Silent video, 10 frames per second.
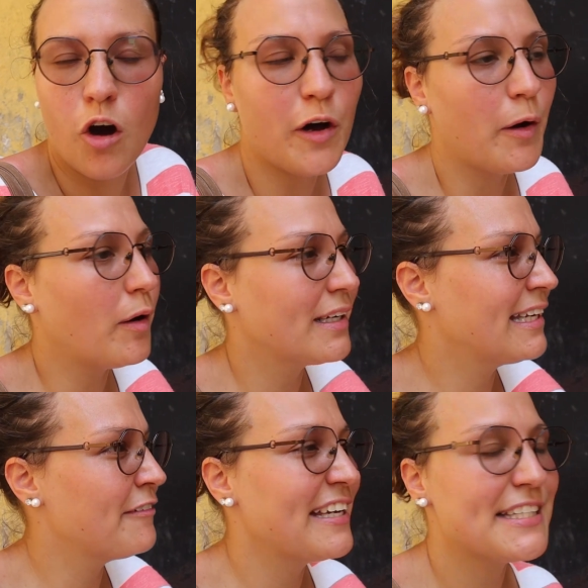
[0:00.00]
or
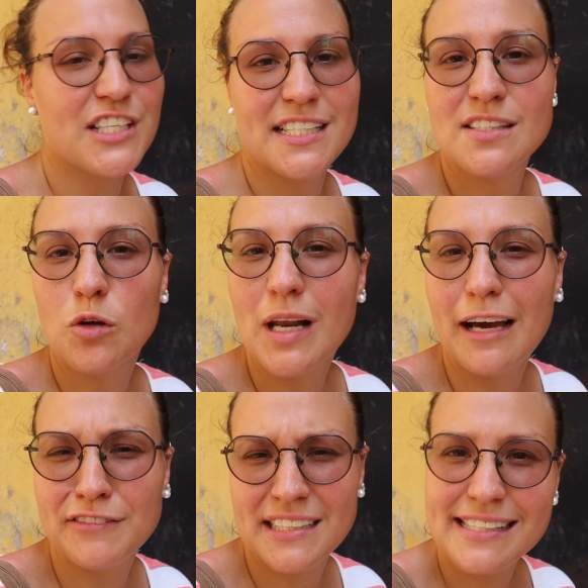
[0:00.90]
the waitress don't
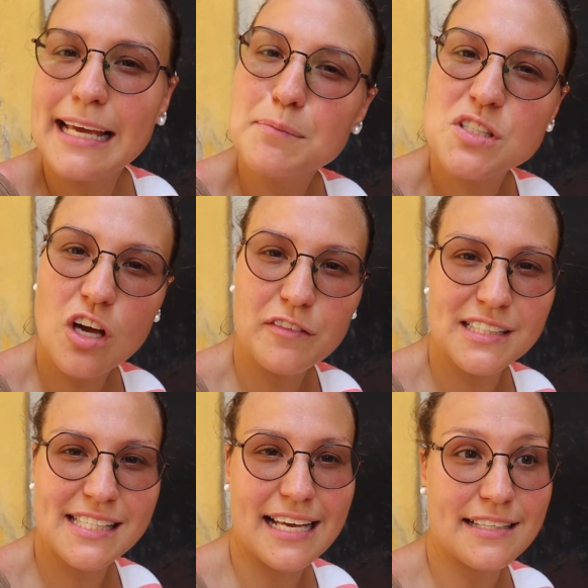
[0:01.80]
have the same
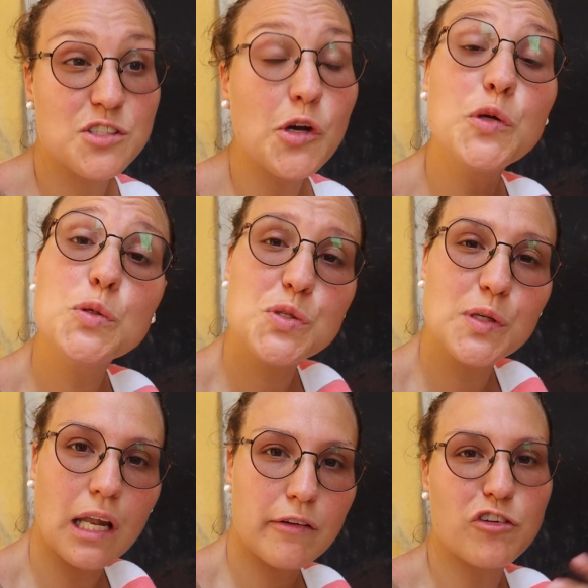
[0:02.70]
service as you're used
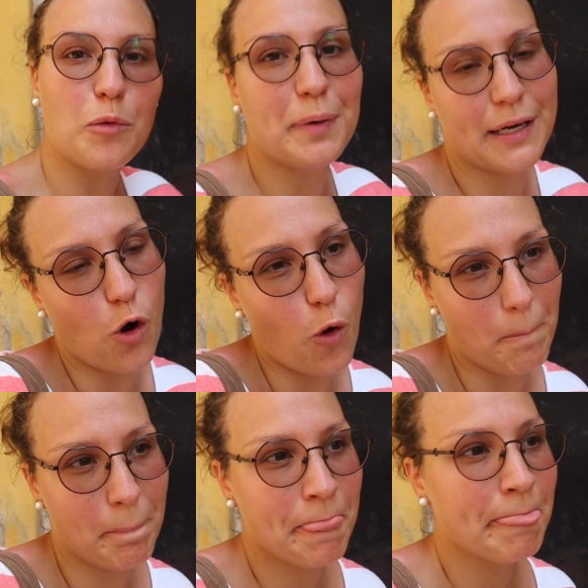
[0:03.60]
to it from back
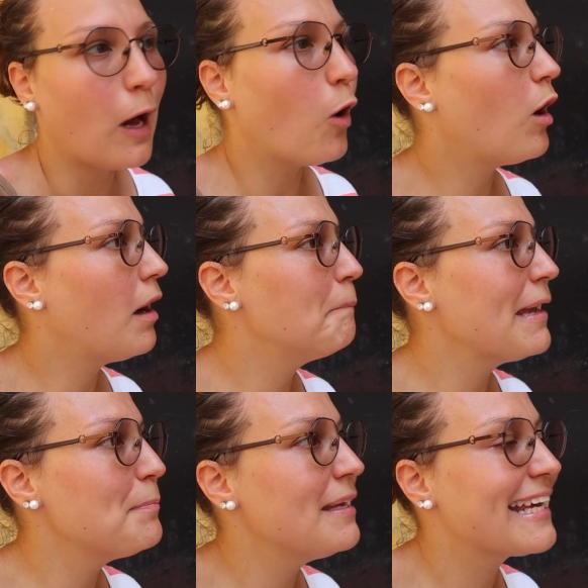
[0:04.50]
home. Or
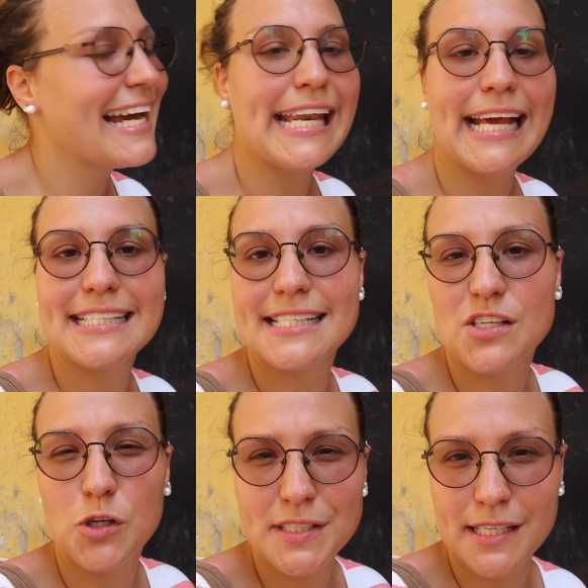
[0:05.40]
maybe Kenyans,
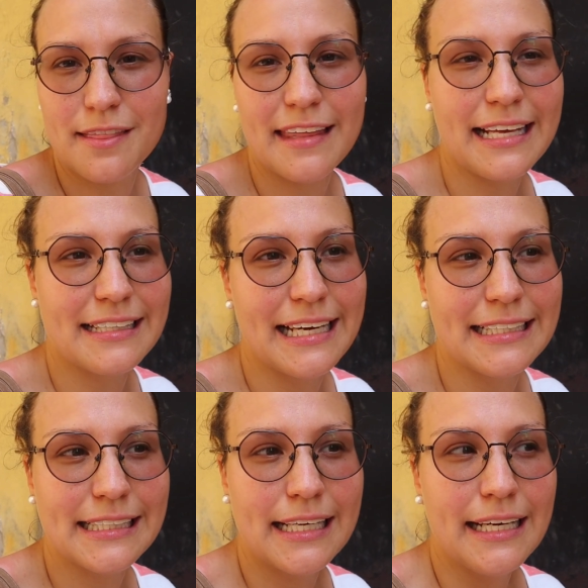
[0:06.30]
it's also a thing
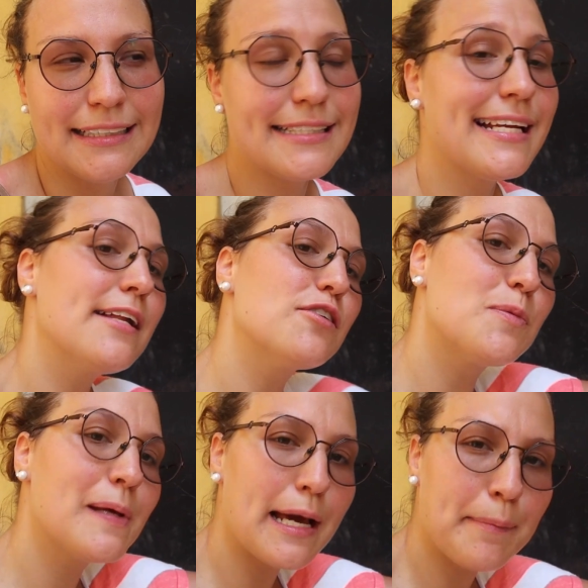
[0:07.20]
that they tell you
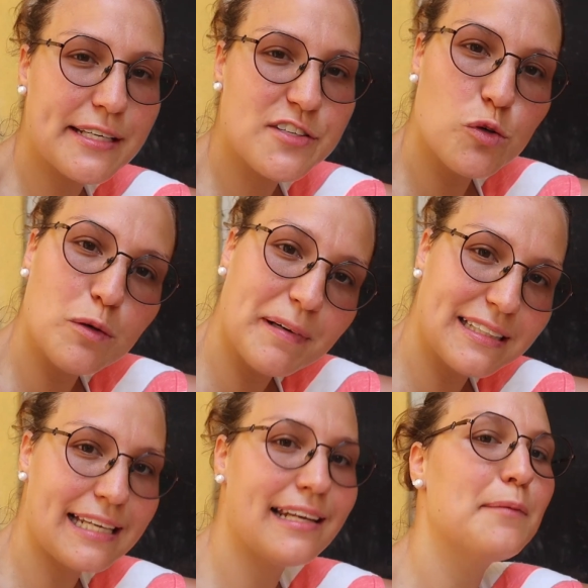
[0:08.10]
to be there by 2, but
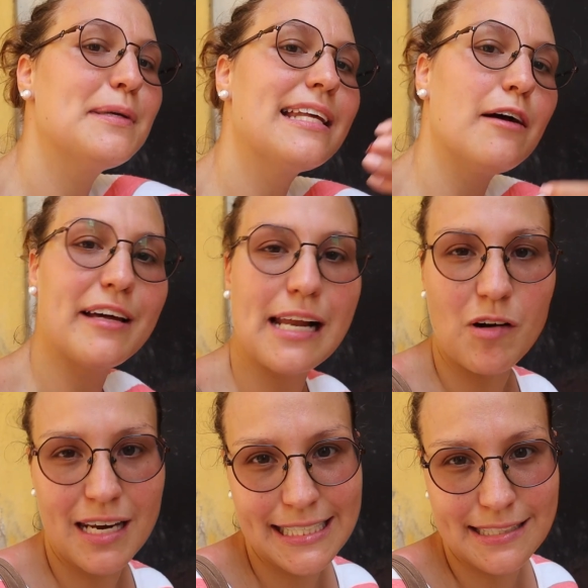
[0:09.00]
then they'll be there 1
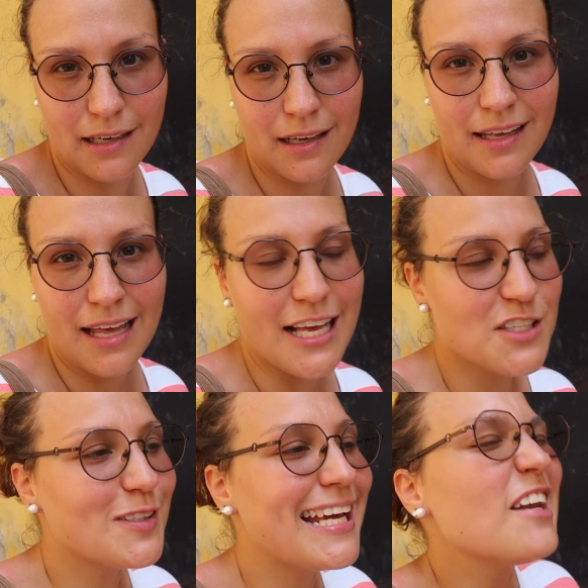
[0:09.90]
hour later.
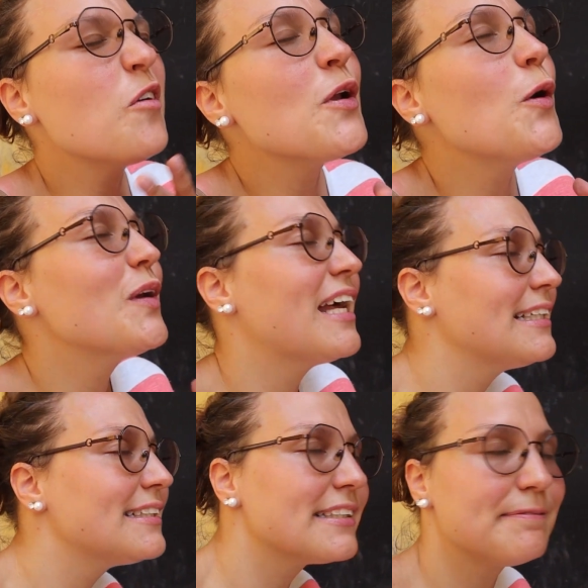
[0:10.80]
So they don't know
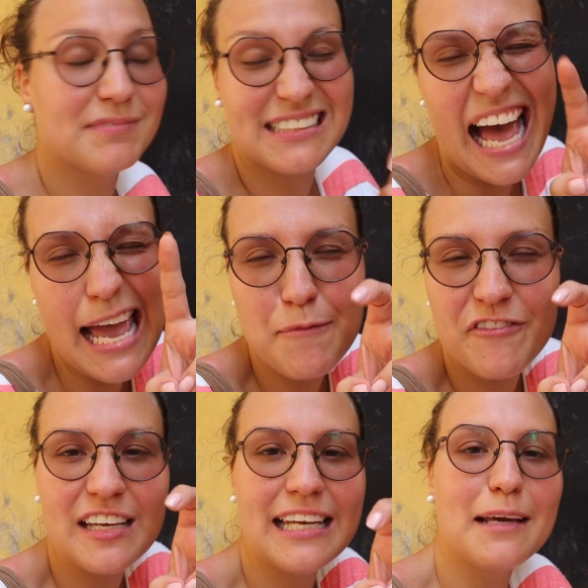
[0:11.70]
that time
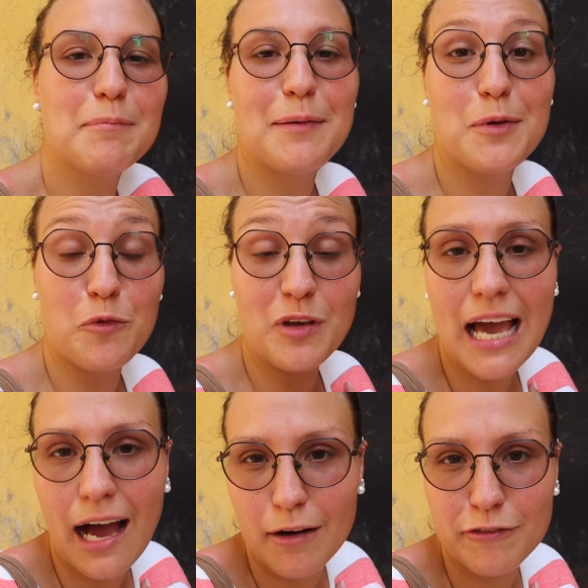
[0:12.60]
feeling maybe we
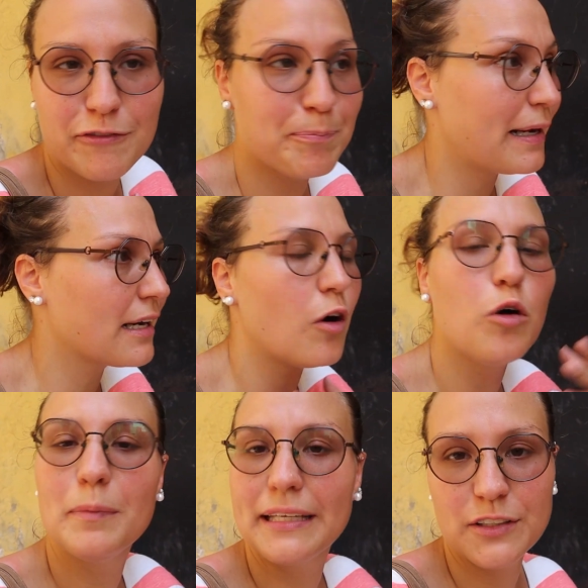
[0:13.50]
have back
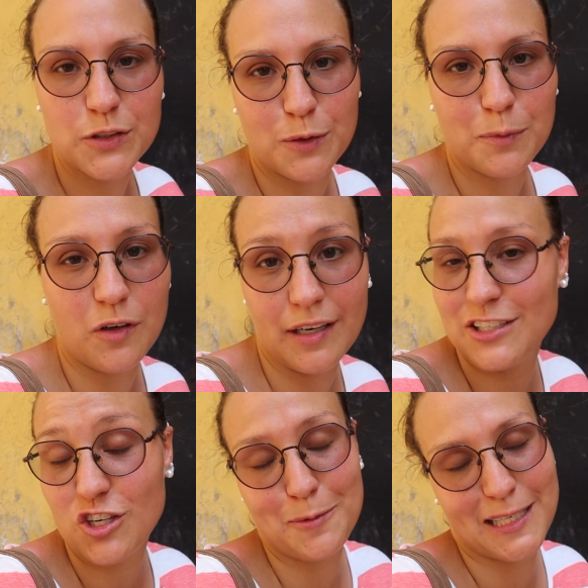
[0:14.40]
home in Europe or
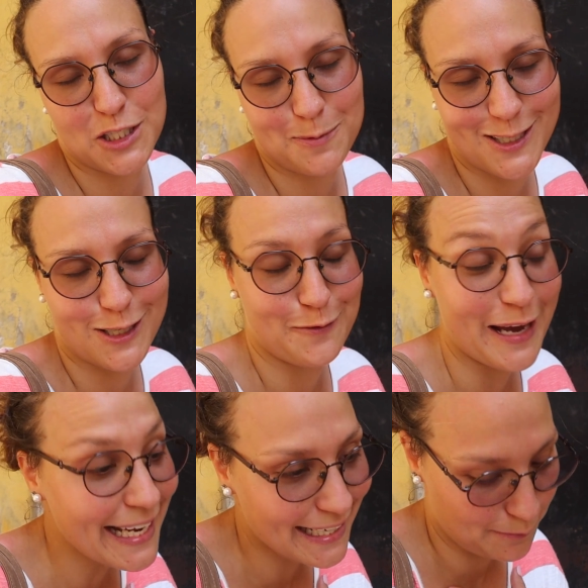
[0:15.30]
in Germany, especially
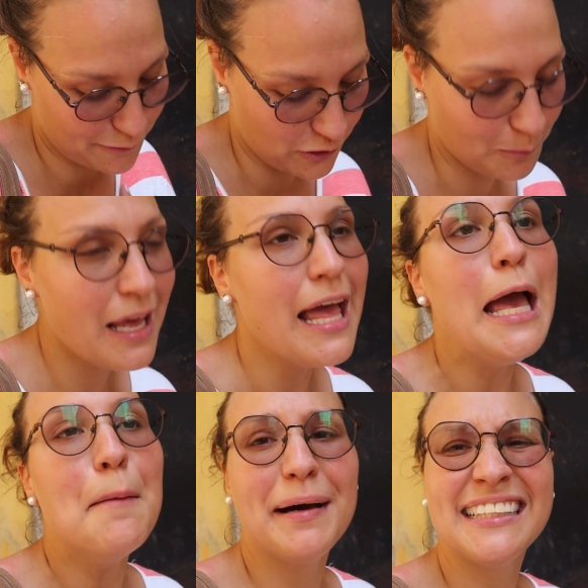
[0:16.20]
where I come from.
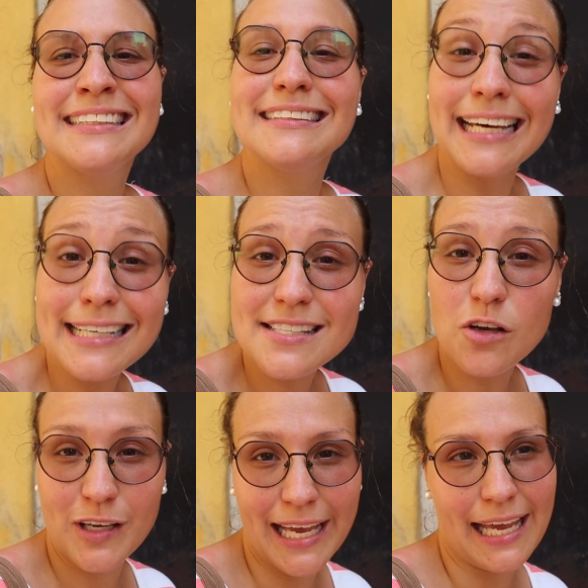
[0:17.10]
But that is
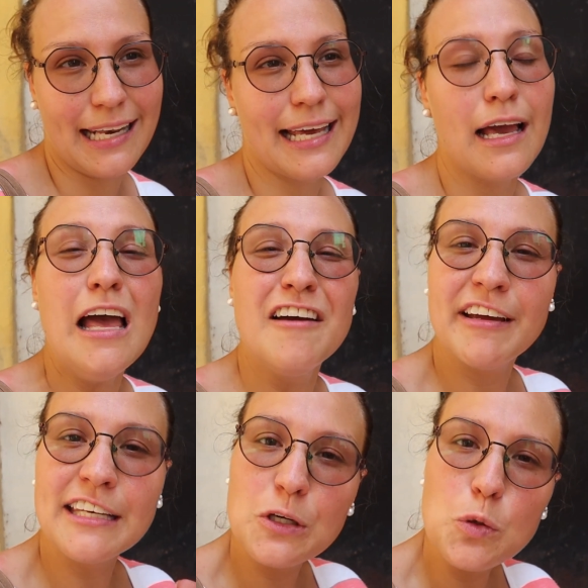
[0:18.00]
okay. Like
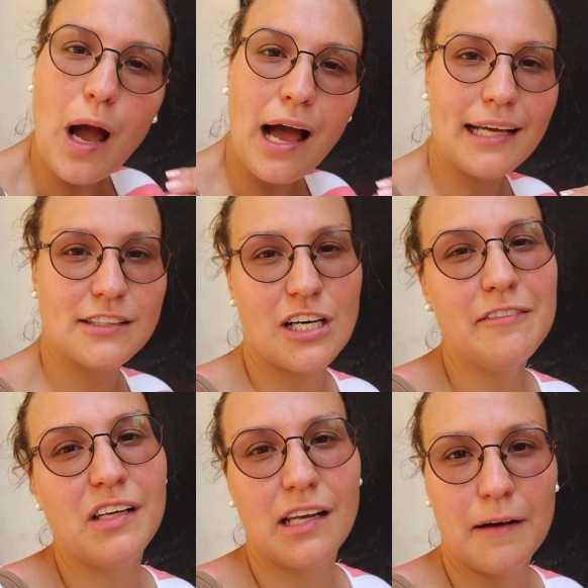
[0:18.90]
when you are a
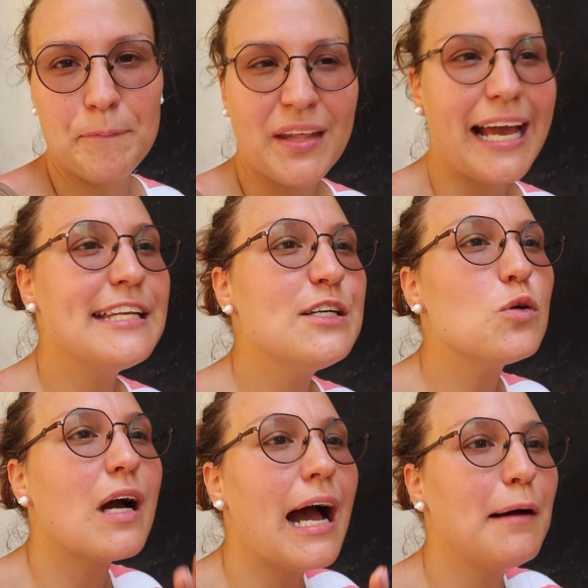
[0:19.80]
traveler and you
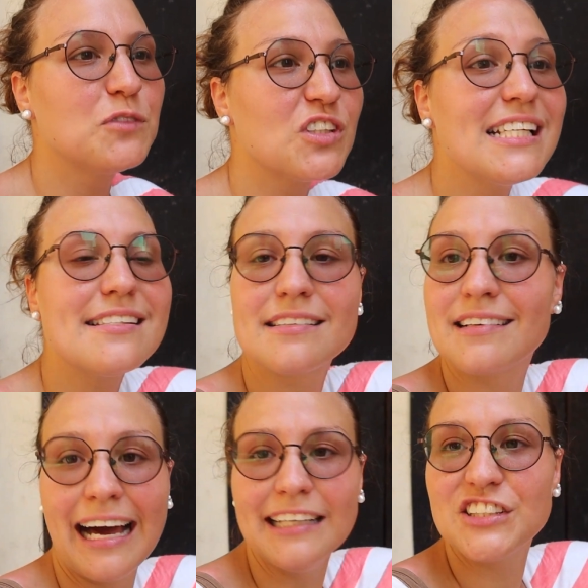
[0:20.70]
come to this
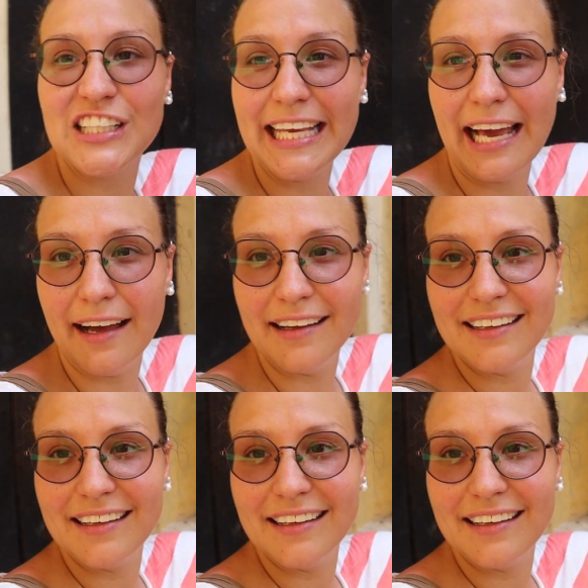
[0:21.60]
country here,